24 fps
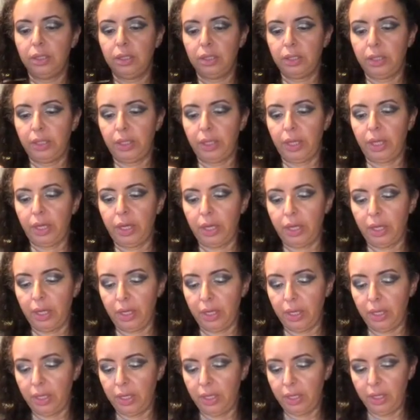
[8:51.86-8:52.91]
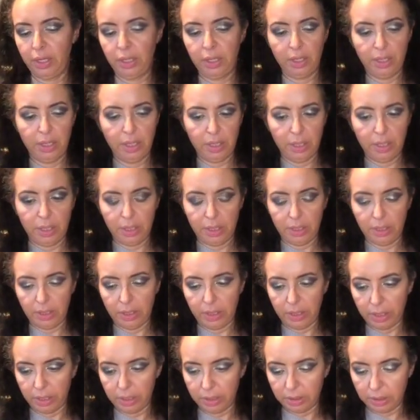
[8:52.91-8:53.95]
Okay,
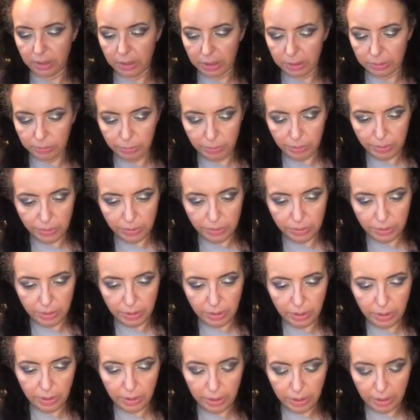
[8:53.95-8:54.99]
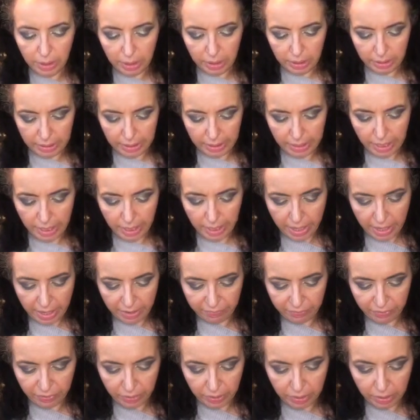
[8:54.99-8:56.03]
then let me see. Then I have
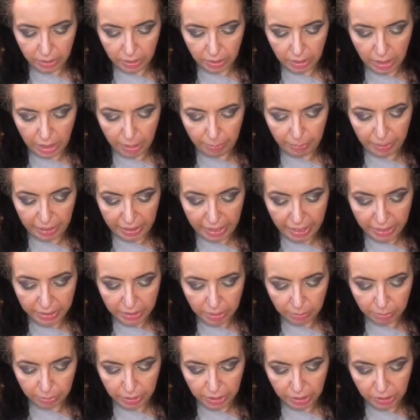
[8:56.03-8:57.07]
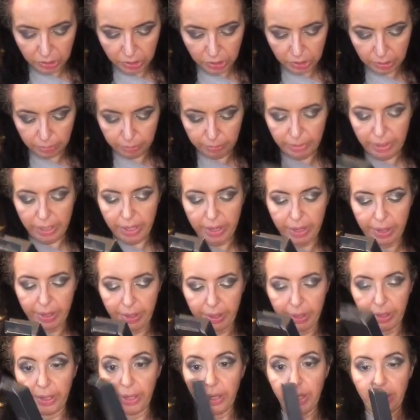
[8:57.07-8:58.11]
the applicator brush
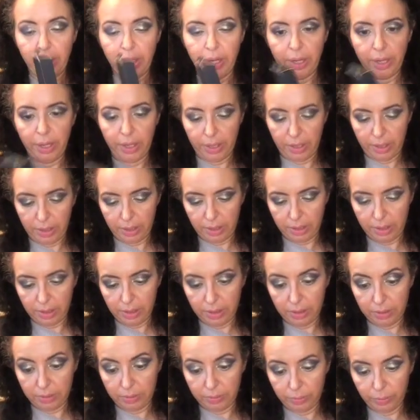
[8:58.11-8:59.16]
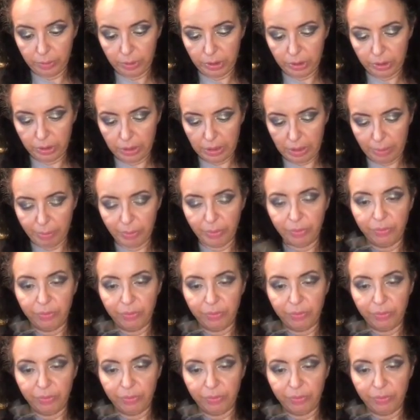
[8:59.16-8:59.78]
by which is number